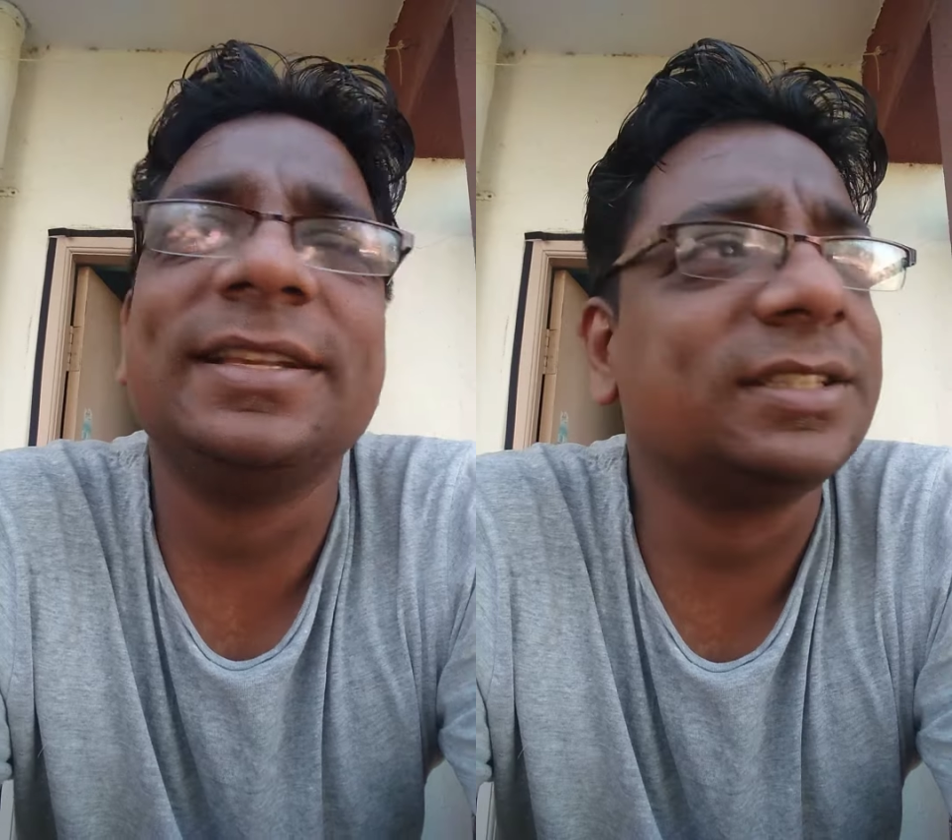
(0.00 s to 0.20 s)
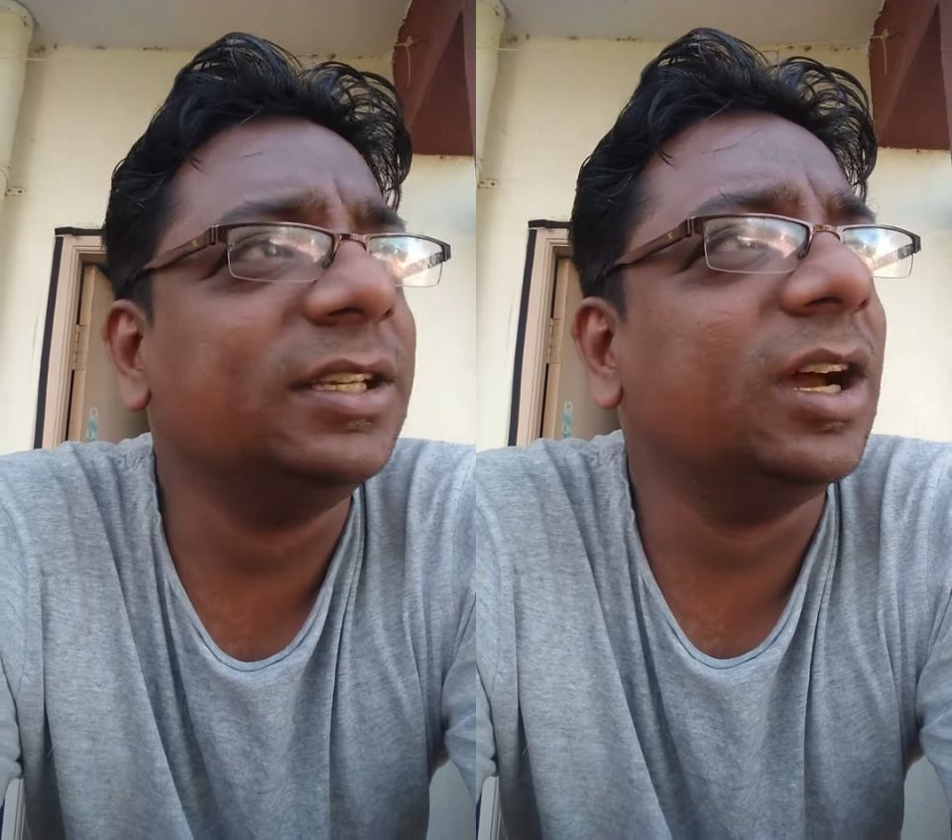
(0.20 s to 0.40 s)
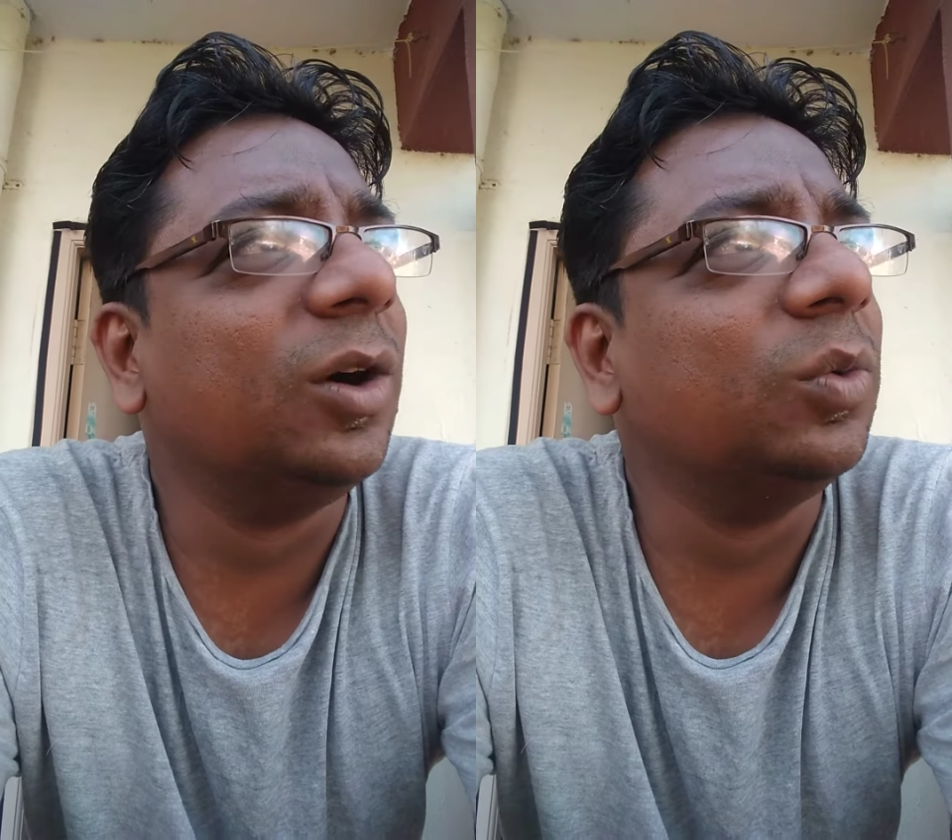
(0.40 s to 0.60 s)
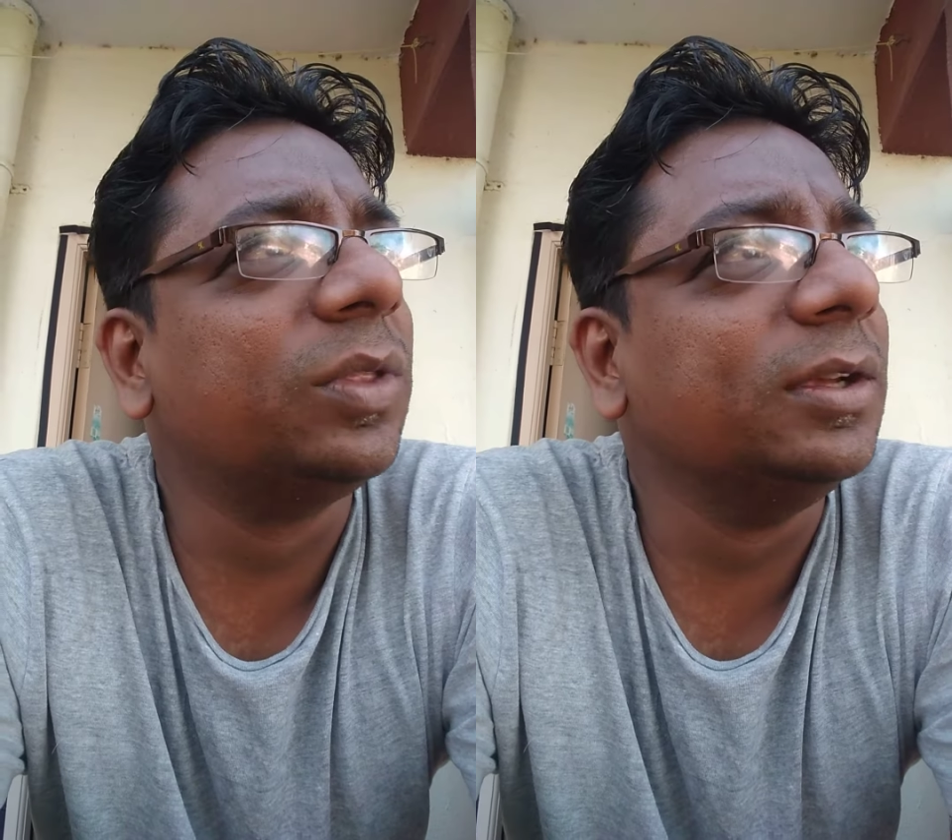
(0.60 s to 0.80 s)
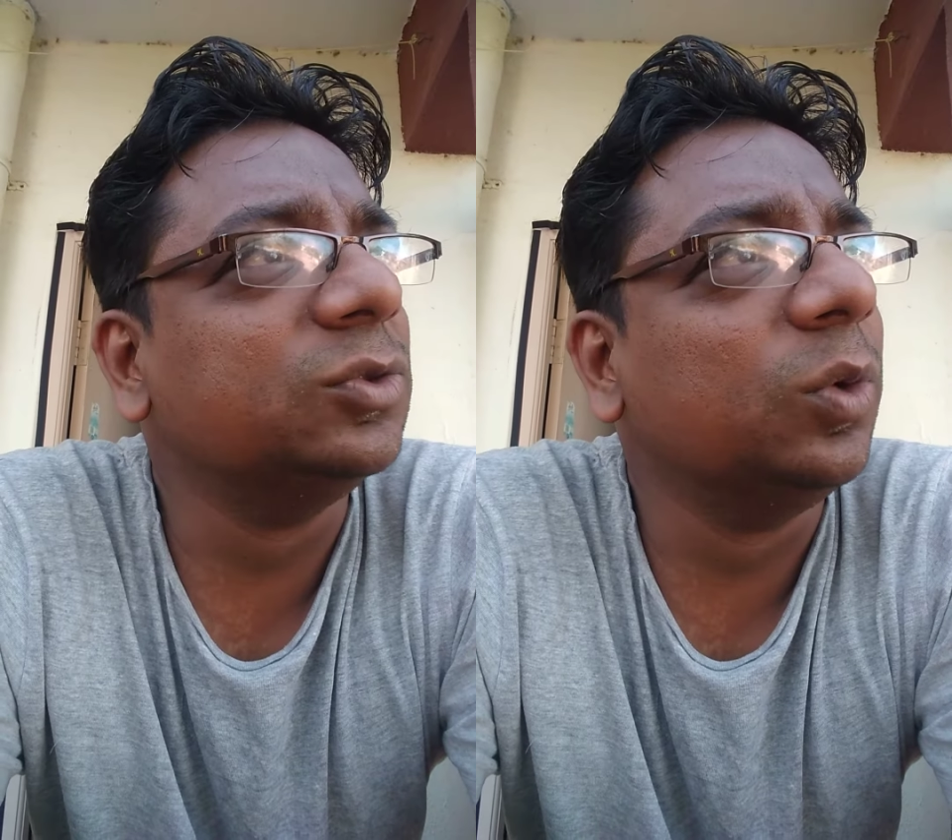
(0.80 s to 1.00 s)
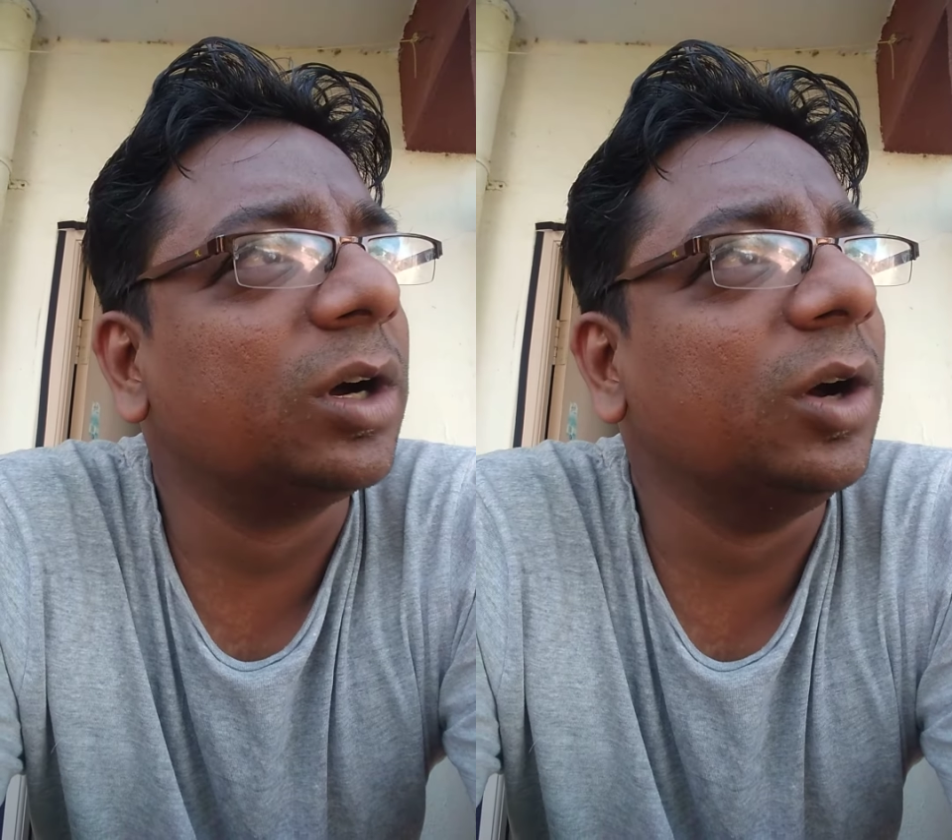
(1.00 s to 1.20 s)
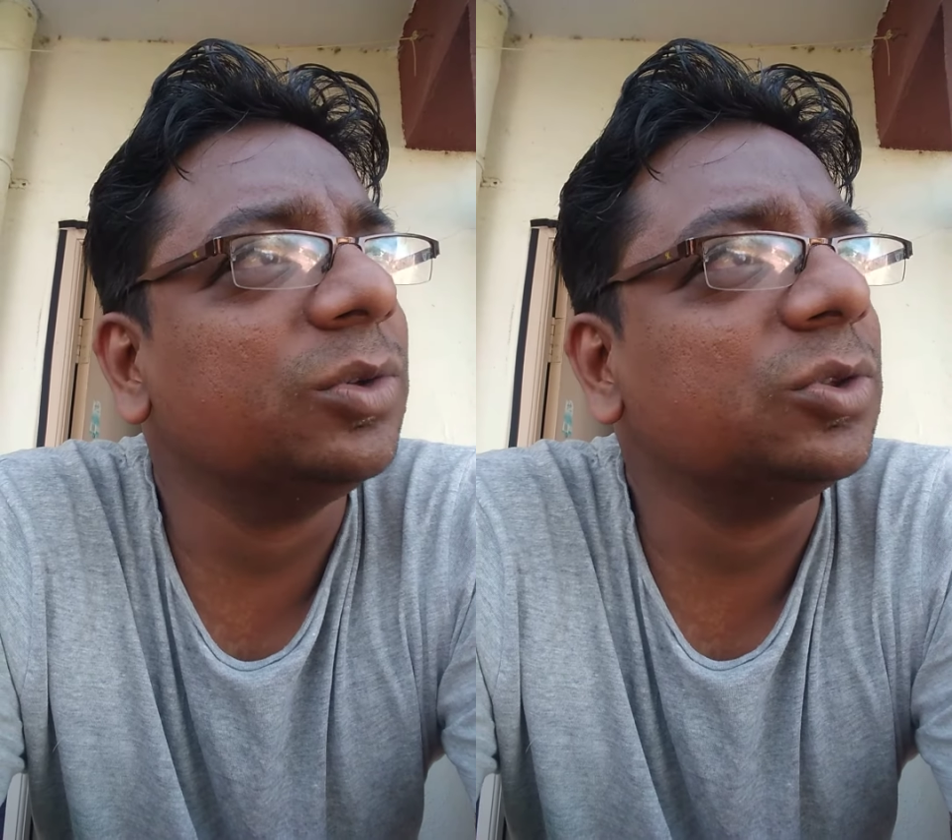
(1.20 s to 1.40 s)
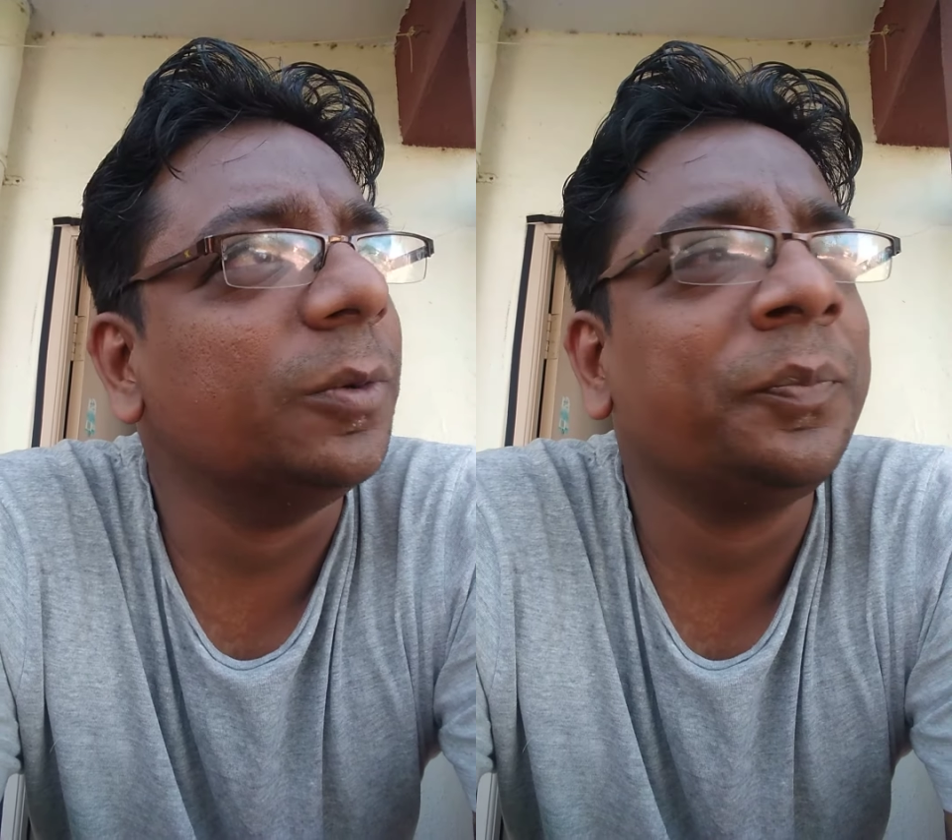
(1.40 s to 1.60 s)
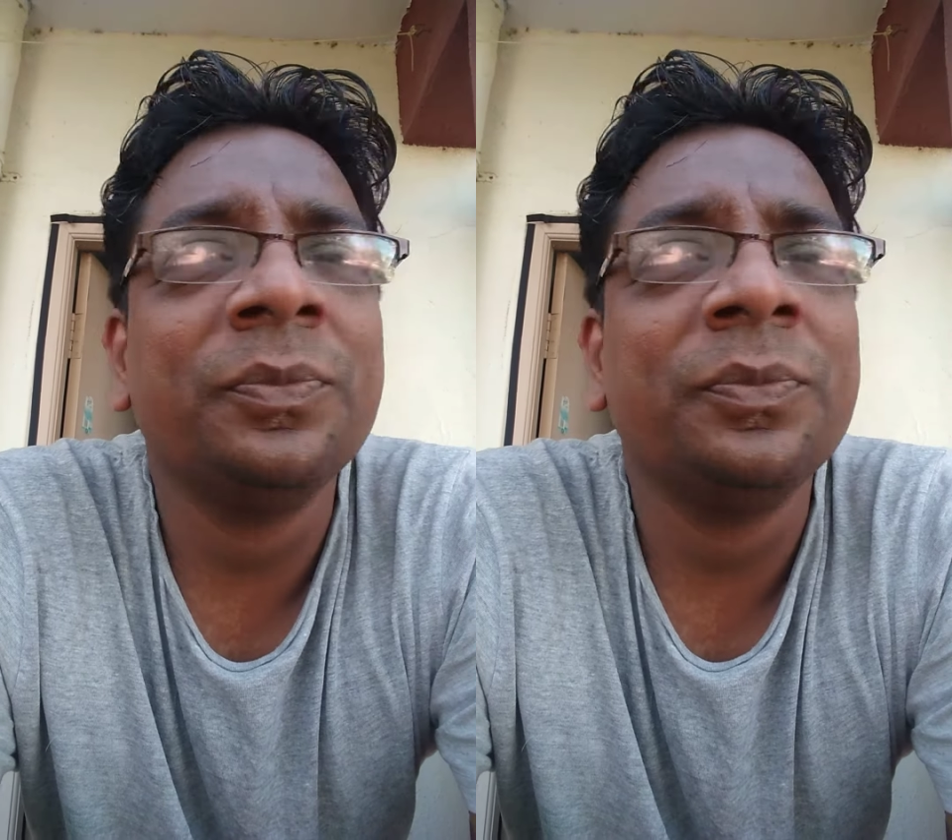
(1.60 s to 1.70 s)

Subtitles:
Let's see how things work out. So